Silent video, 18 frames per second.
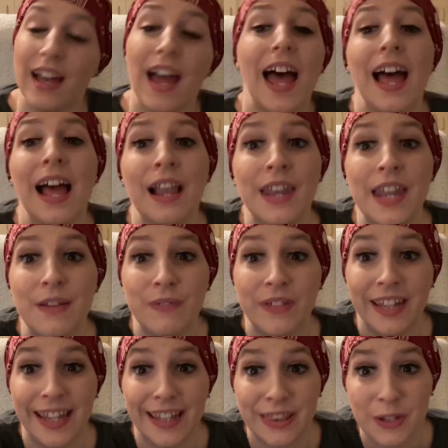I'll
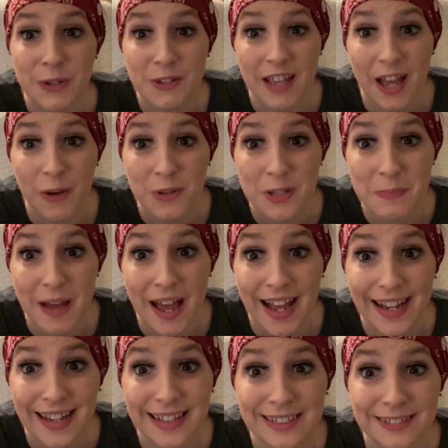never get those hours
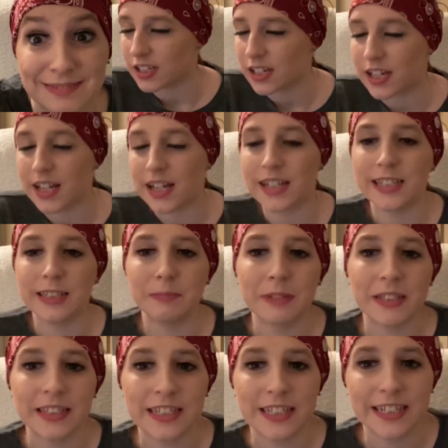back. I'll
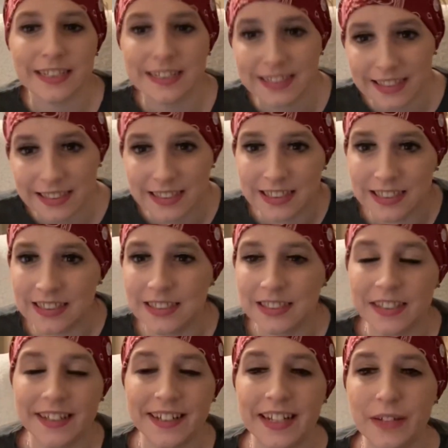admit that I did
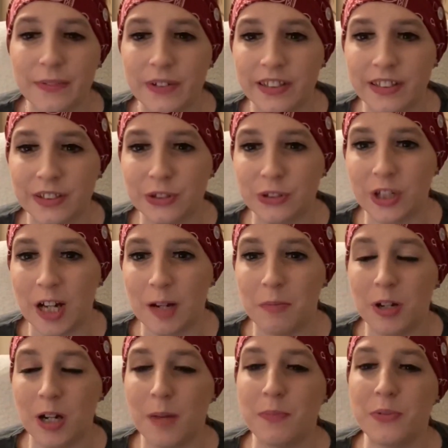consider giving this
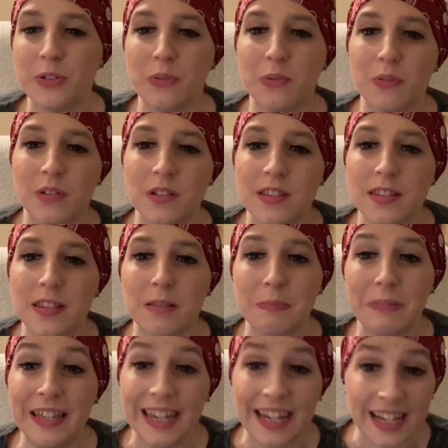drama up towards the
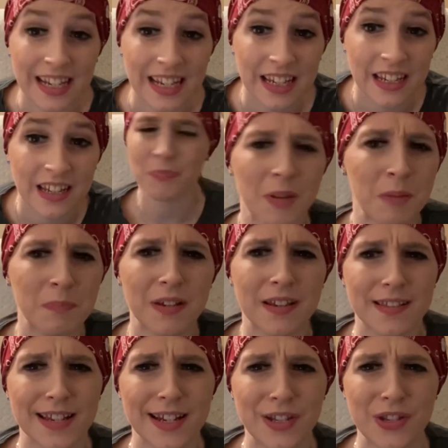beginning
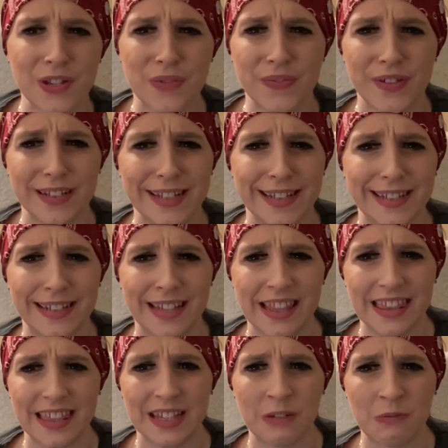because I just felt like
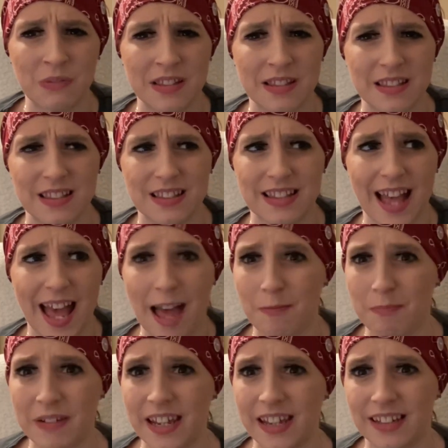nothing was
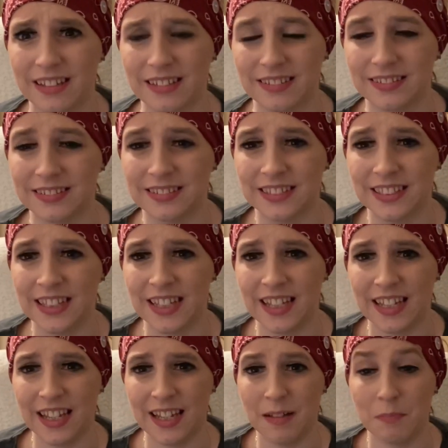happening.
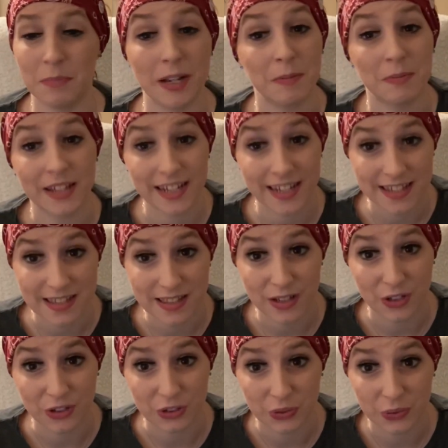But I'm glad I
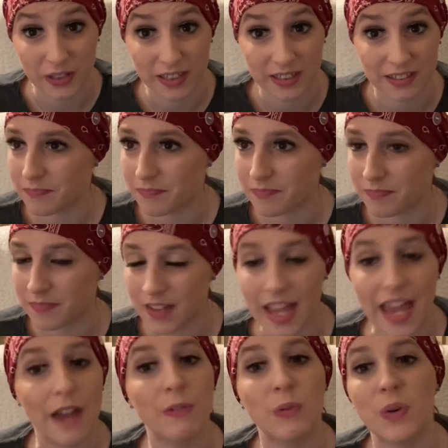stuck to it.
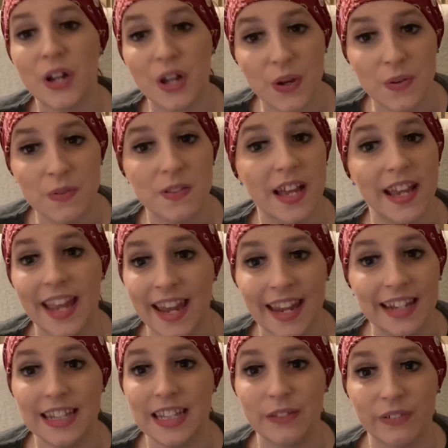Everyone knows I
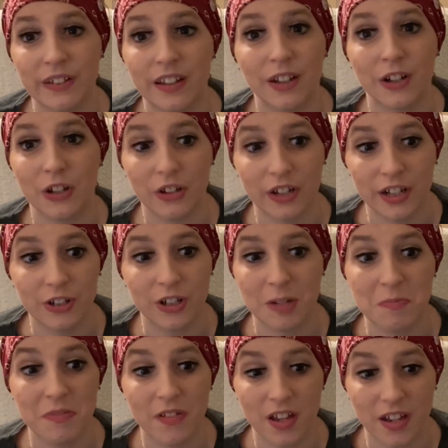hate leaving a Korean
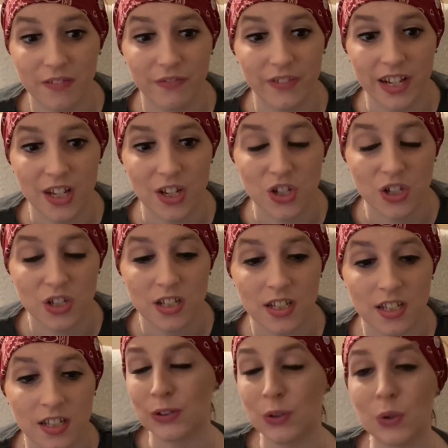drama unfinished.
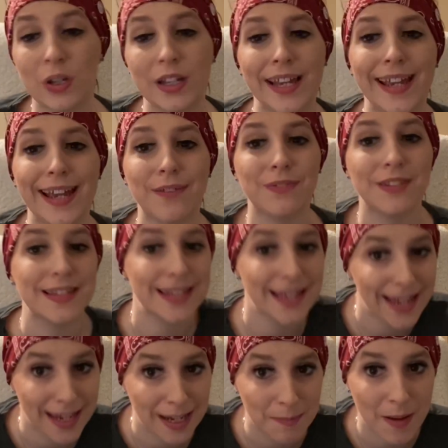All I have to
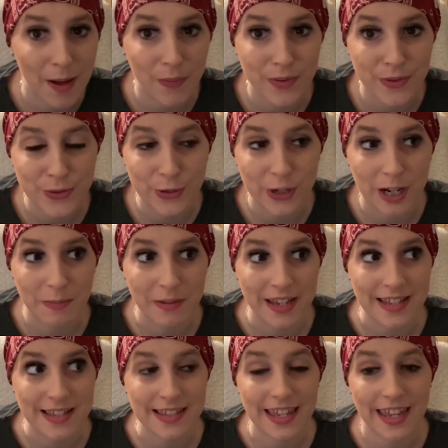say about this drama
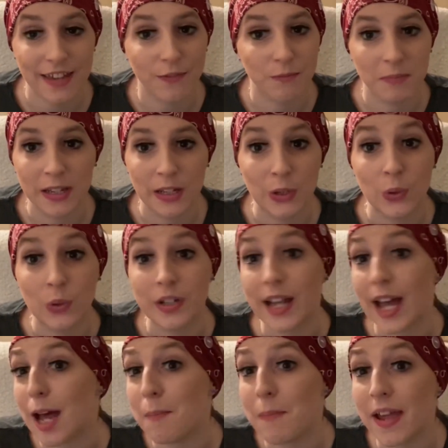is give me Lord
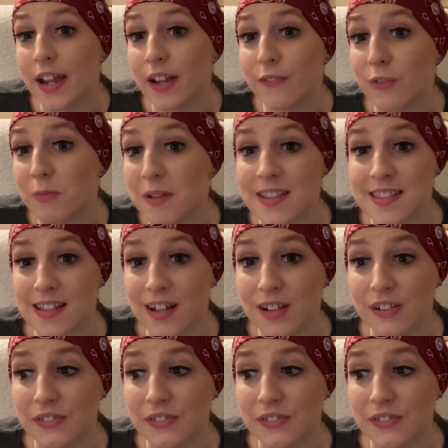Ha-baek for myself.